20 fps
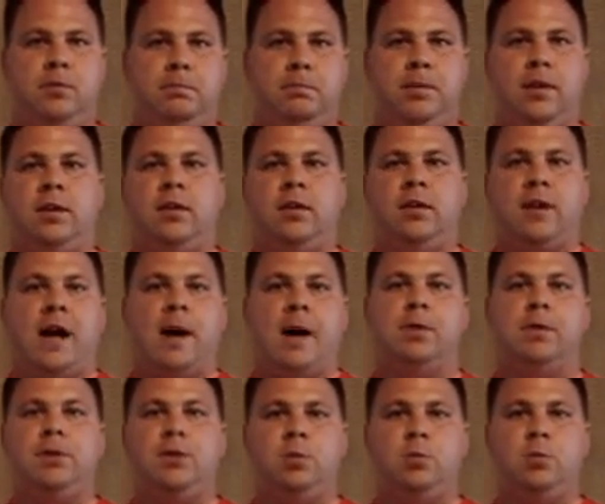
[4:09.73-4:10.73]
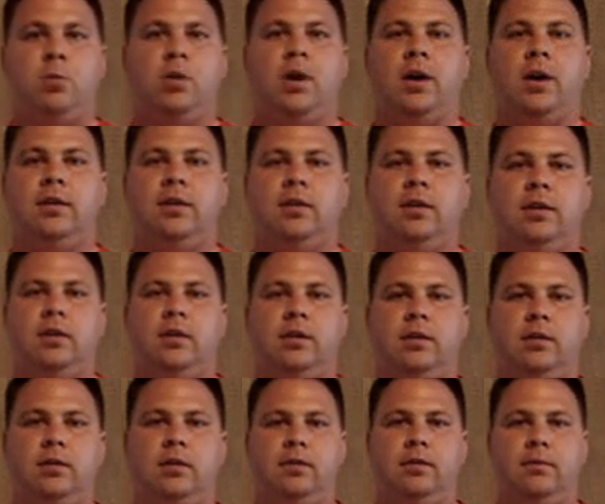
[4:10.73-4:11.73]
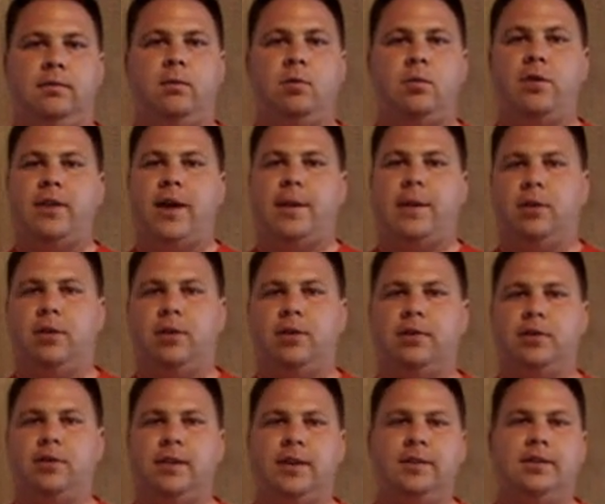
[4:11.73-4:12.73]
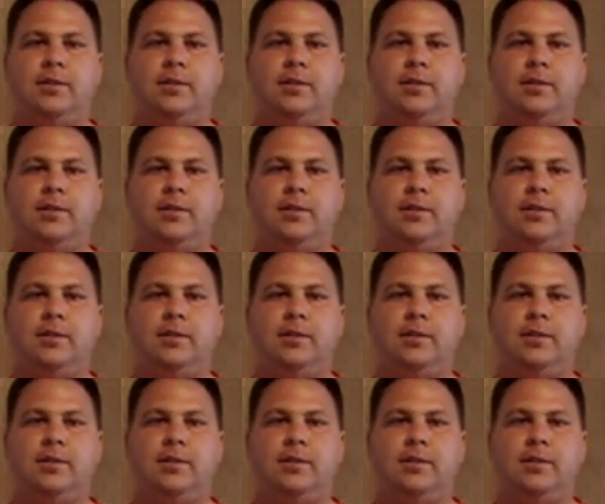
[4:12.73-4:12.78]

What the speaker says: bid on how much you want for that person.